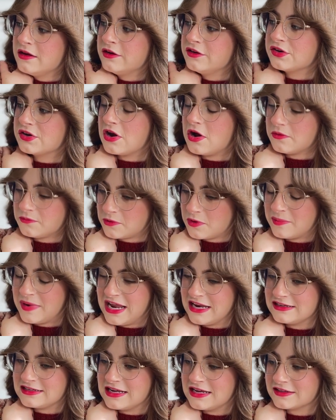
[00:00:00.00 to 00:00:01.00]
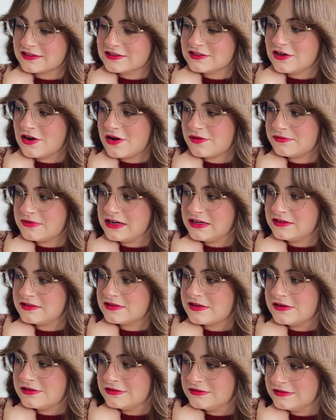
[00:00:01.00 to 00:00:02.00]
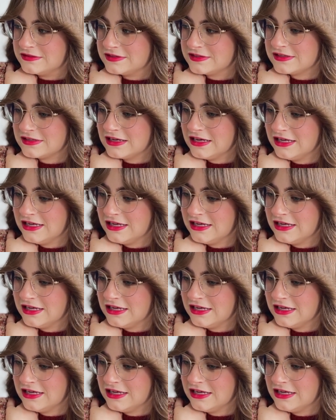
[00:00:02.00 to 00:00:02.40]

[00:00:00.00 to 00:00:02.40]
Not Romantics, not Renaissance.